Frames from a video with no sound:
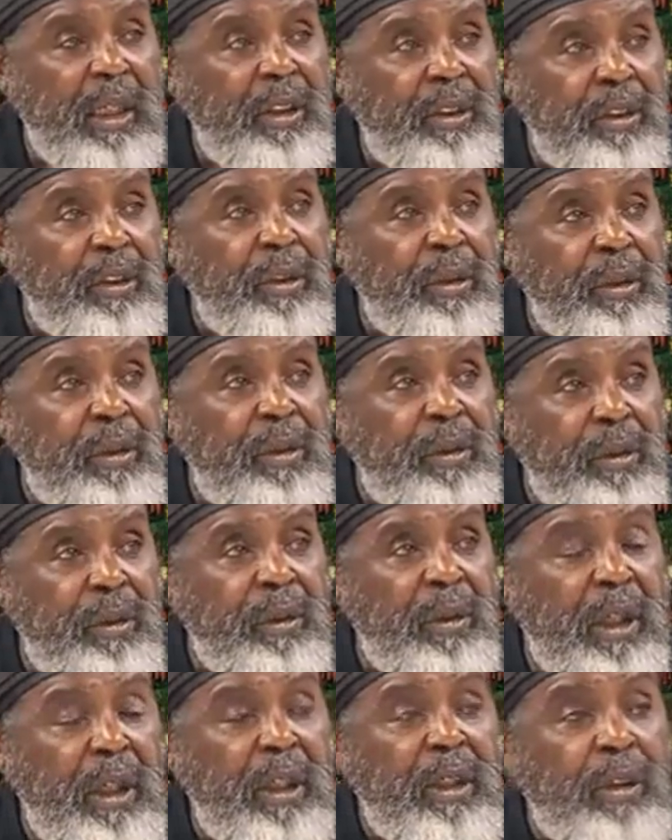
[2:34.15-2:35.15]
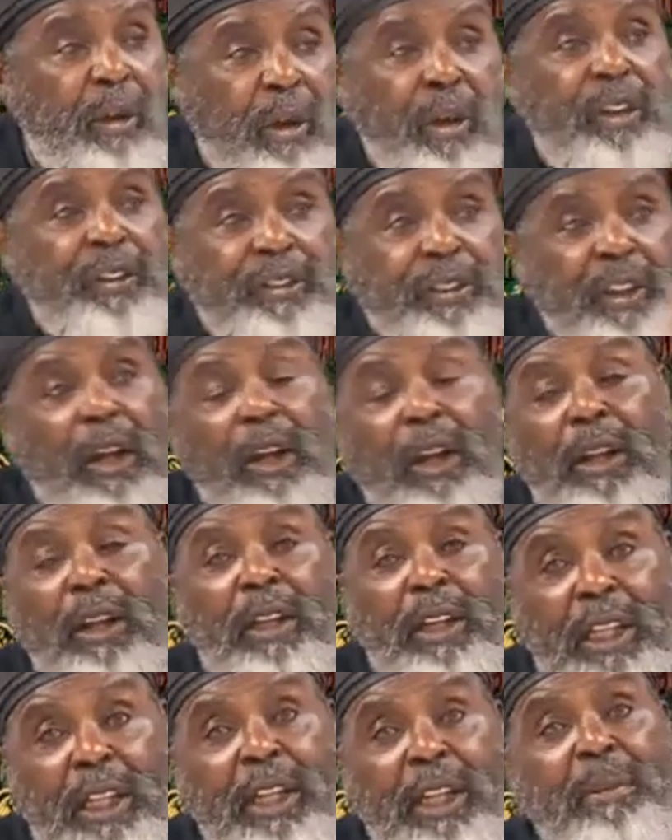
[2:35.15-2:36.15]
Yeah, it's
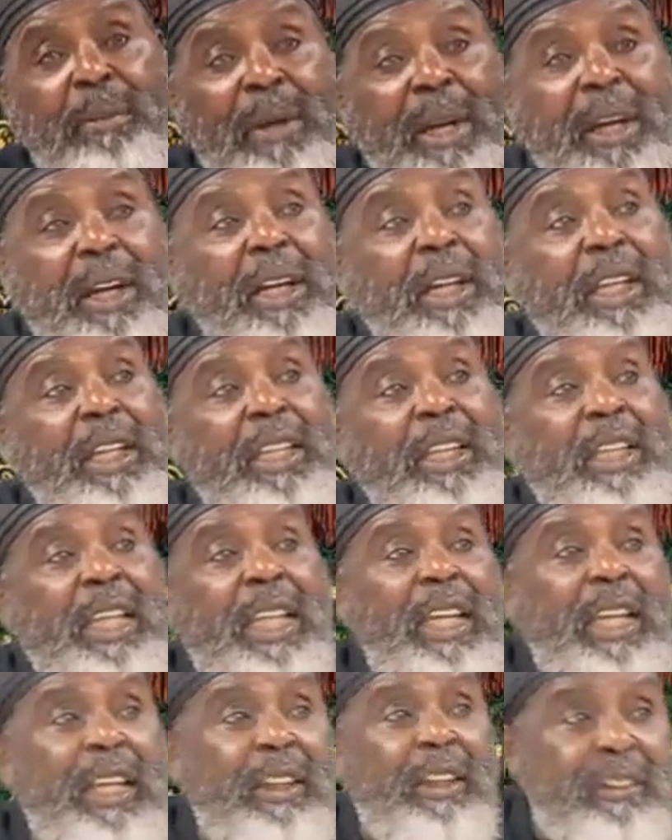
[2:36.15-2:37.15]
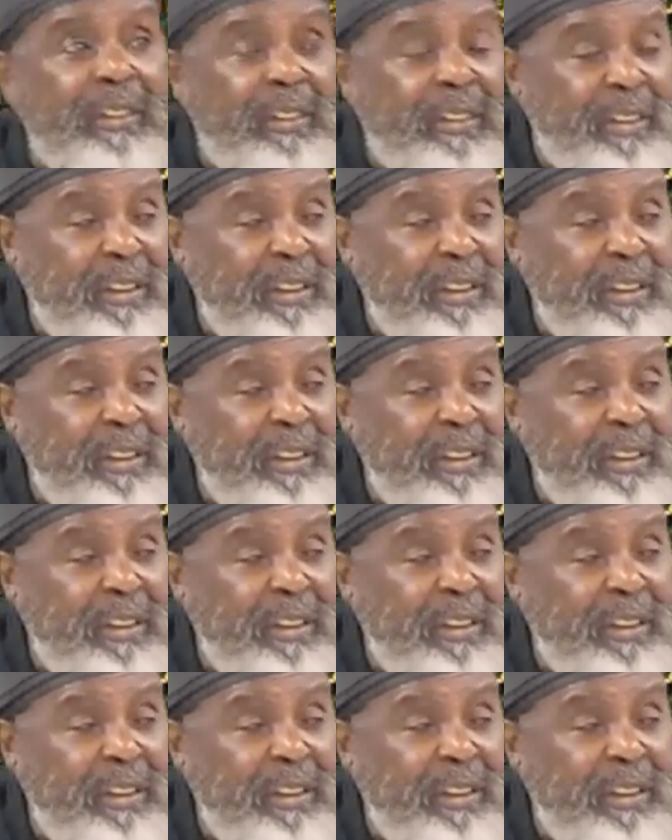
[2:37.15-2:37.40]
all the American things.